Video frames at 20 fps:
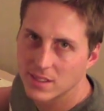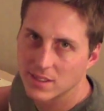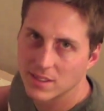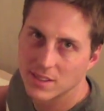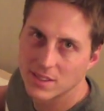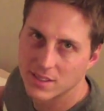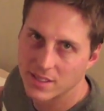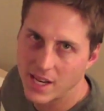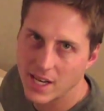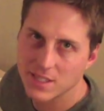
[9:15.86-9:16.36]

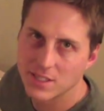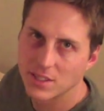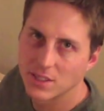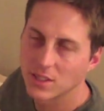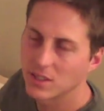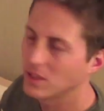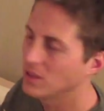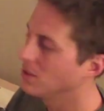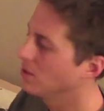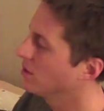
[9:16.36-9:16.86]
This is actually
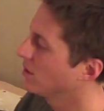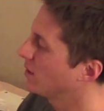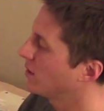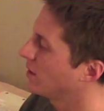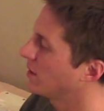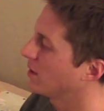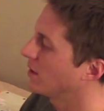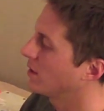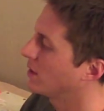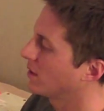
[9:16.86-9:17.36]

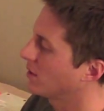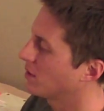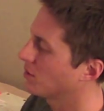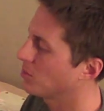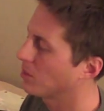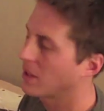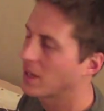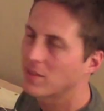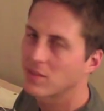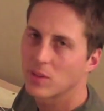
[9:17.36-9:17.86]
a good
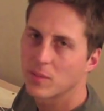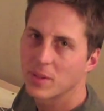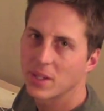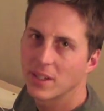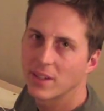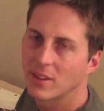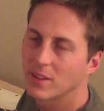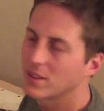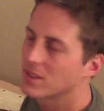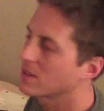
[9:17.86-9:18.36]
plane for
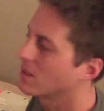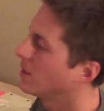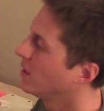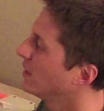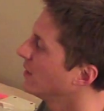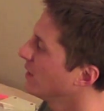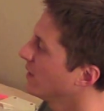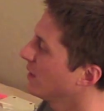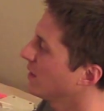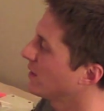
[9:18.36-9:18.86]
beginners
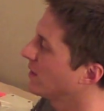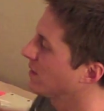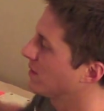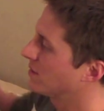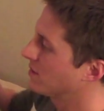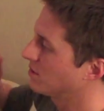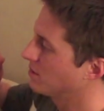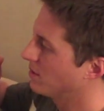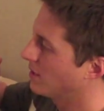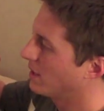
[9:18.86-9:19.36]

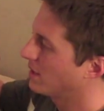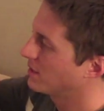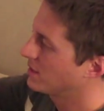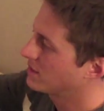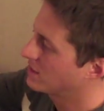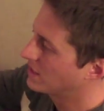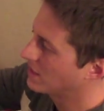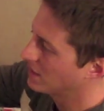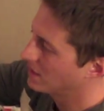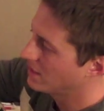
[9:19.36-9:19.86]

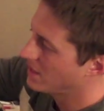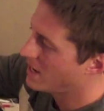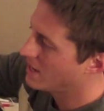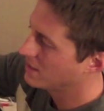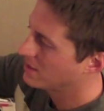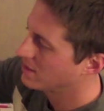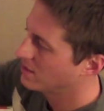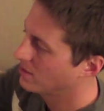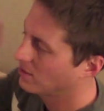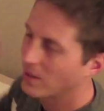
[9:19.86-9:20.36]
to get that
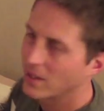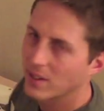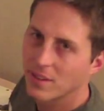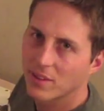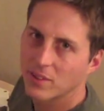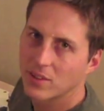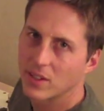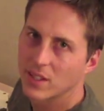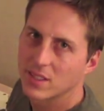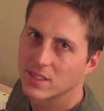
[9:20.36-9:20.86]
center line of
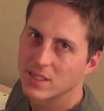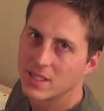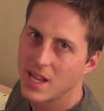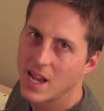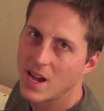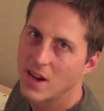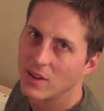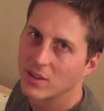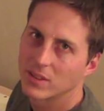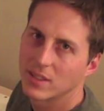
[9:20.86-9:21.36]
thrust
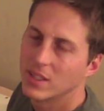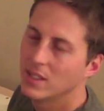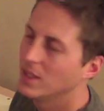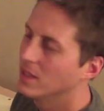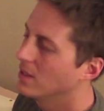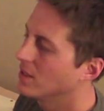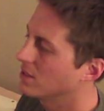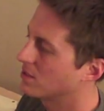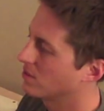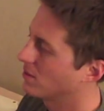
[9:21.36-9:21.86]
down,
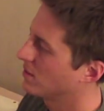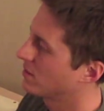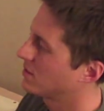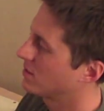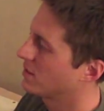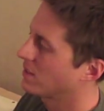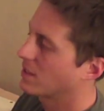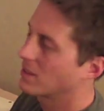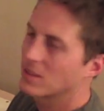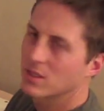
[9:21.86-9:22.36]
so this
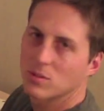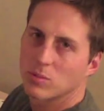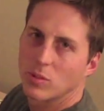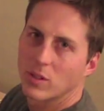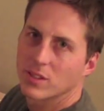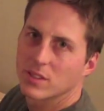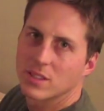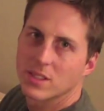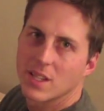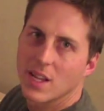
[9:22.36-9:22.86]
thing just
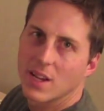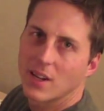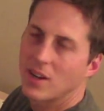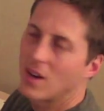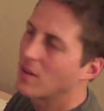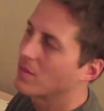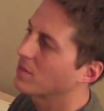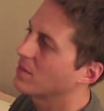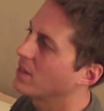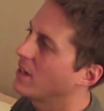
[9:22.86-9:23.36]
wants to take
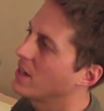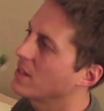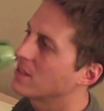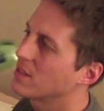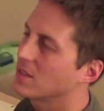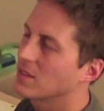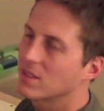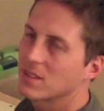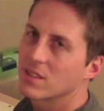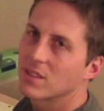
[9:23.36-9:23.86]
off
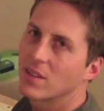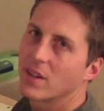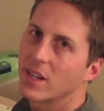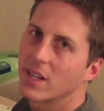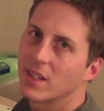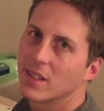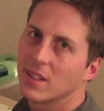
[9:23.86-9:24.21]
nice and straight.